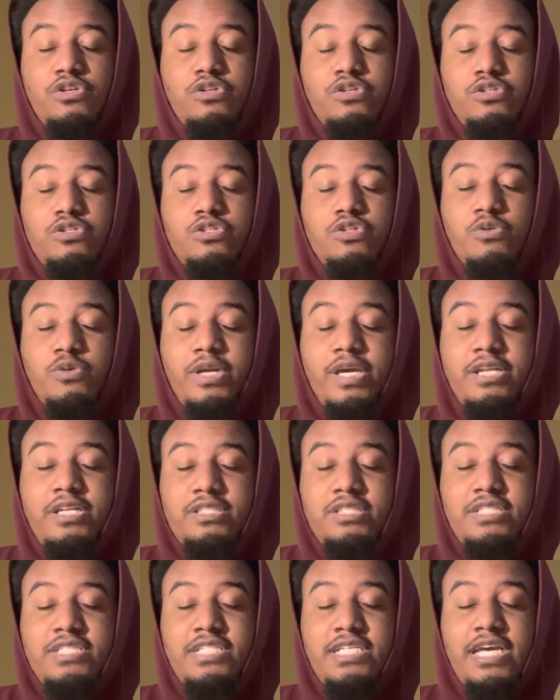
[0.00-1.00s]
So get
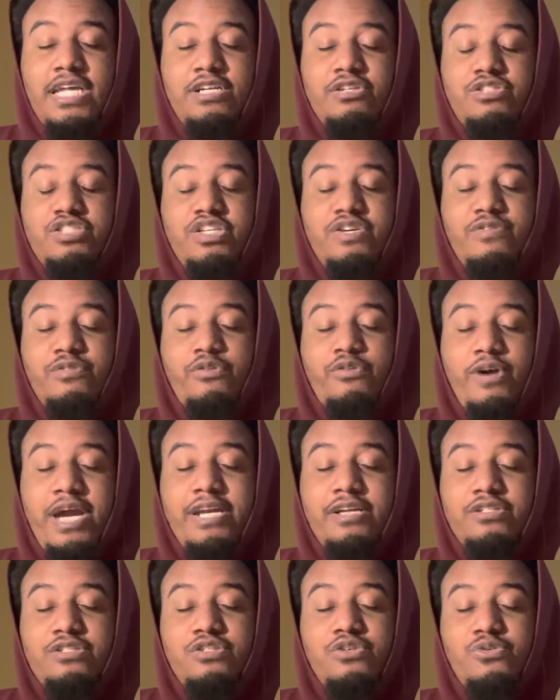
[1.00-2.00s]
into the energy of
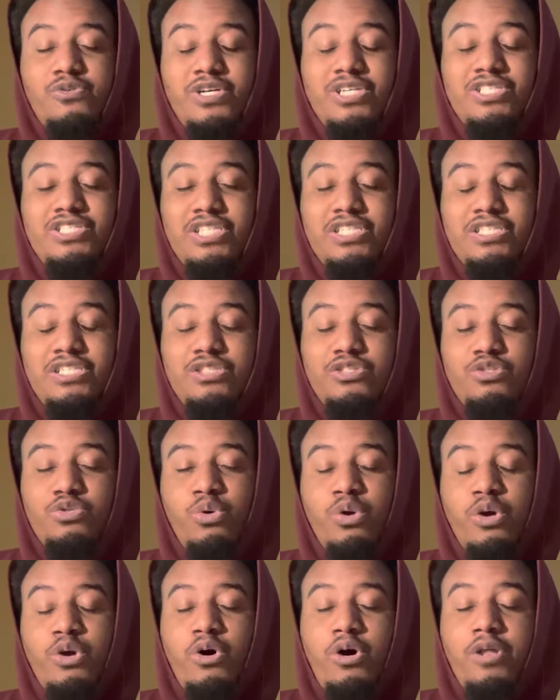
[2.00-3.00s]
gratitude and just
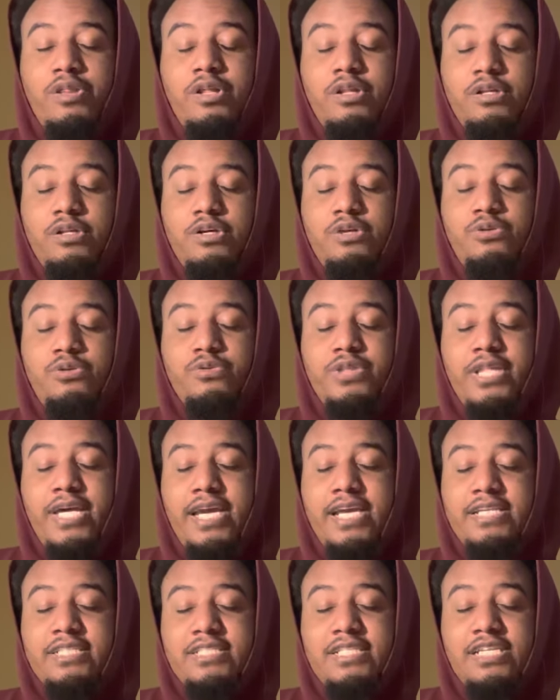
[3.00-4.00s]
enjoy all the little
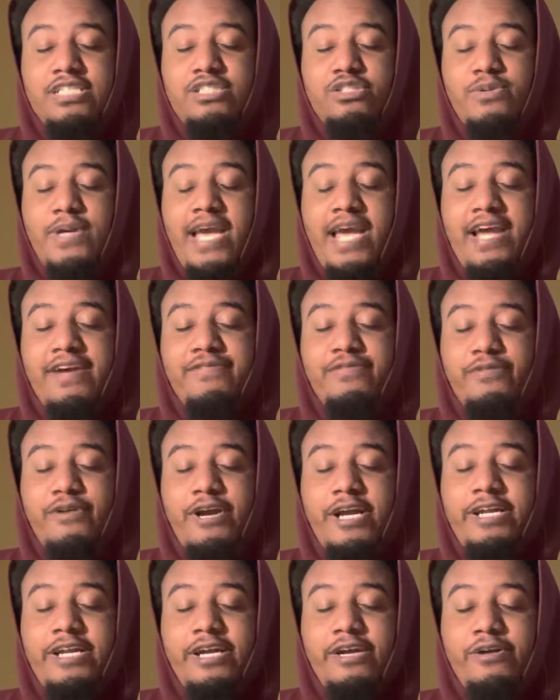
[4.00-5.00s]
things that you have
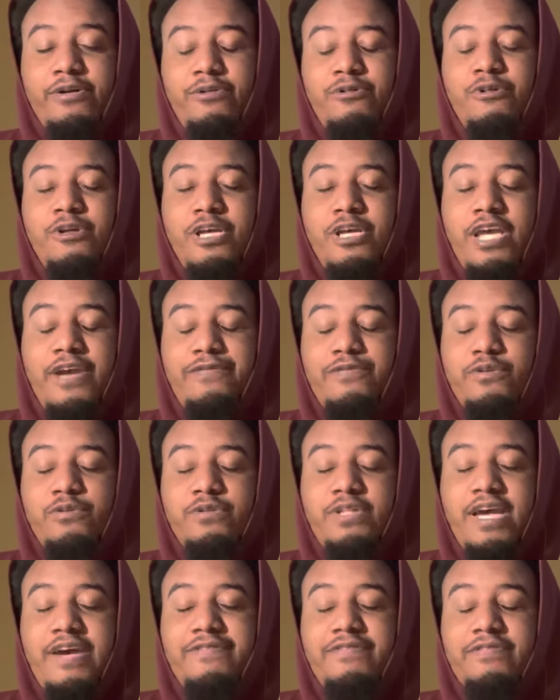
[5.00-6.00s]
right now. If you
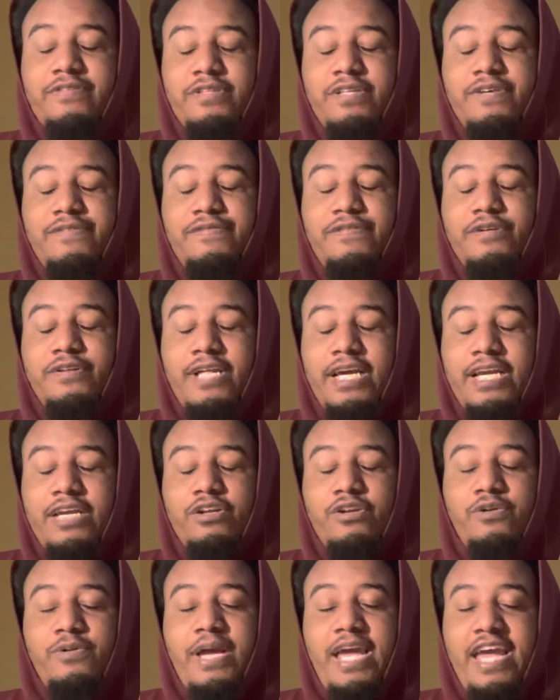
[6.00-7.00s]
definitely feel like you
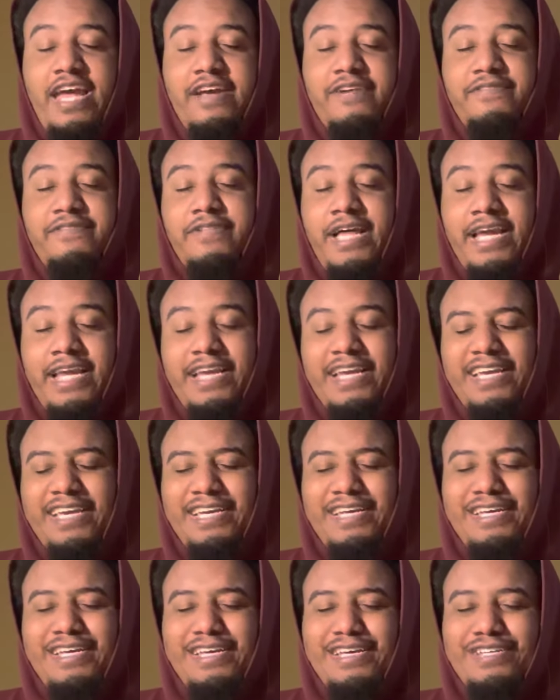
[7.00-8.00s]
don't have,
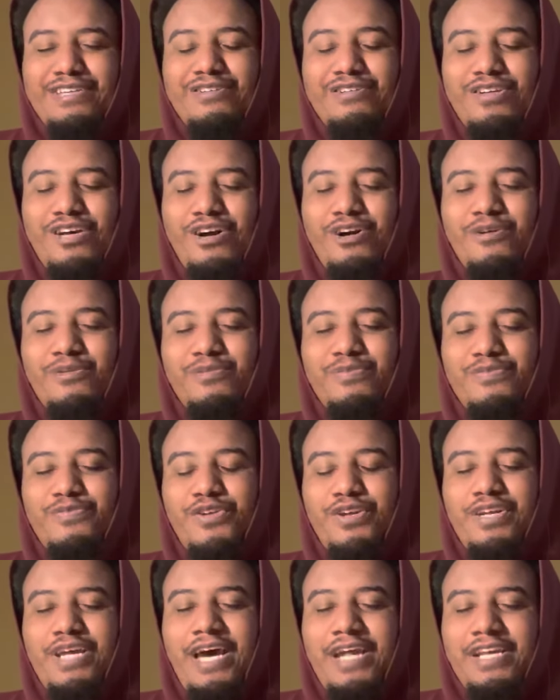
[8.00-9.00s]
like, you know,
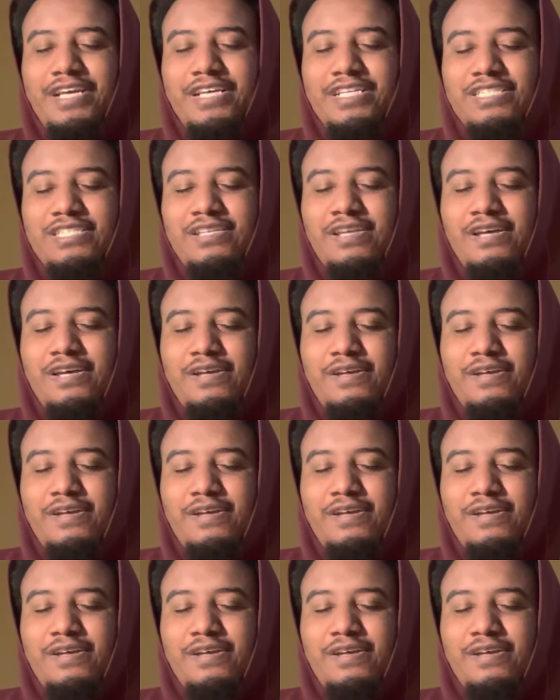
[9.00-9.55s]
you're not as